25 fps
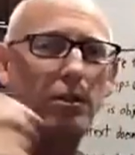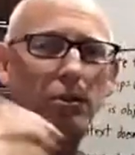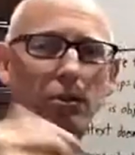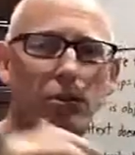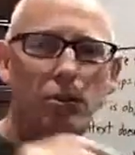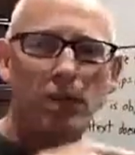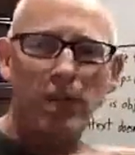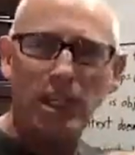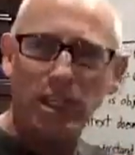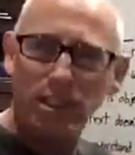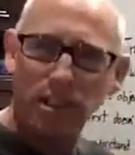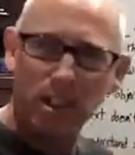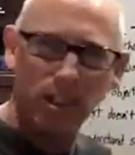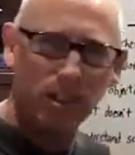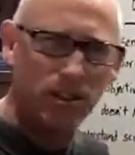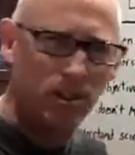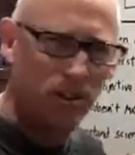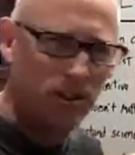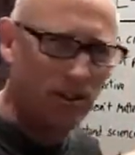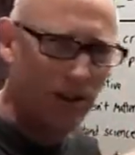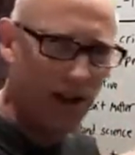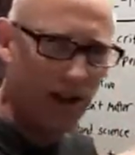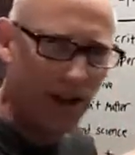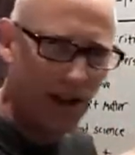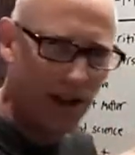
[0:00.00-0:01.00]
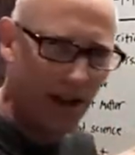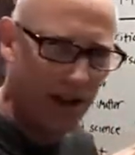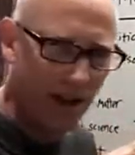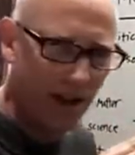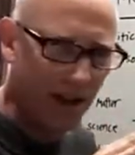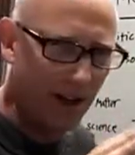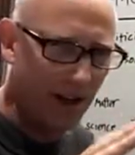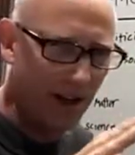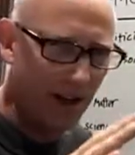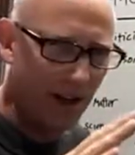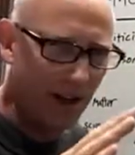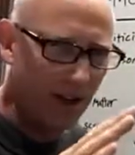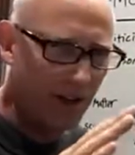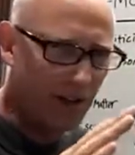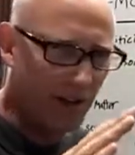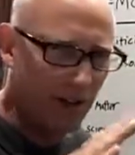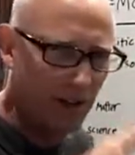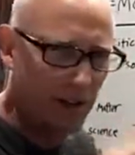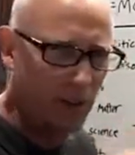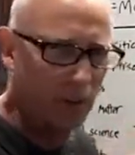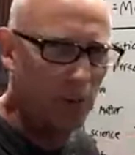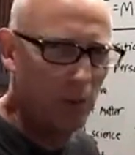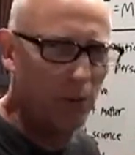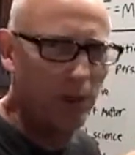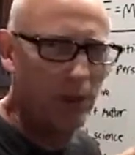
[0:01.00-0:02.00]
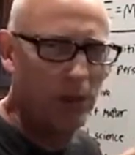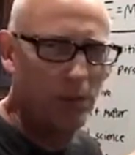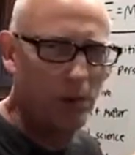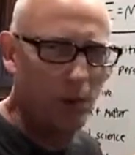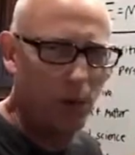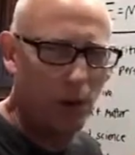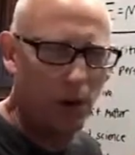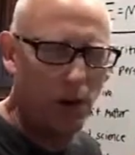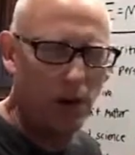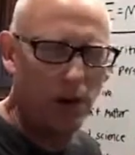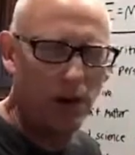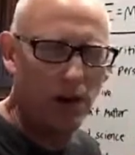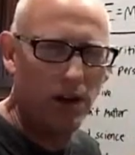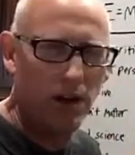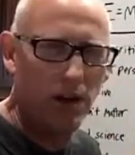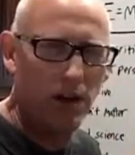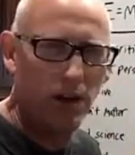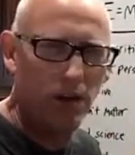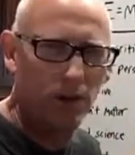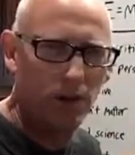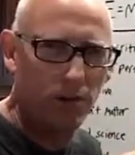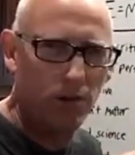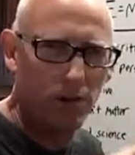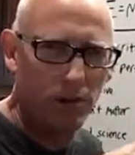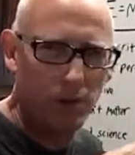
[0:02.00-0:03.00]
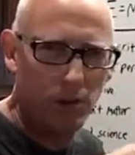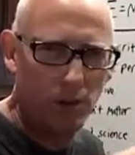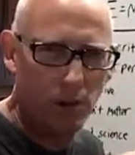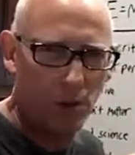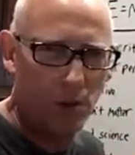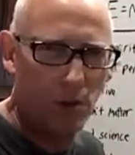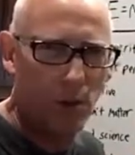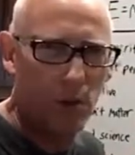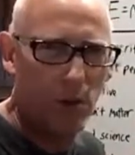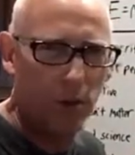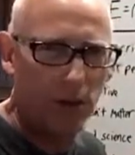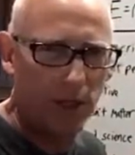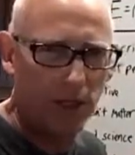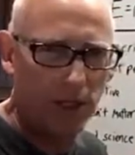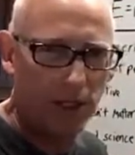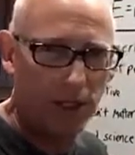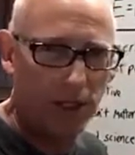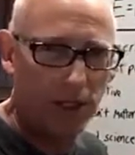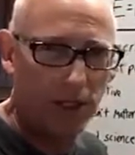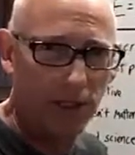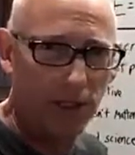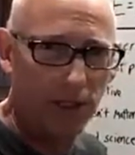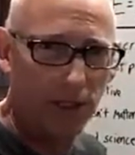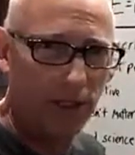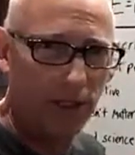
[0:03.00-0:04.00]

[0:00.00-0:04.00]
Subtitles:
Reasons are not terribly important for trolling.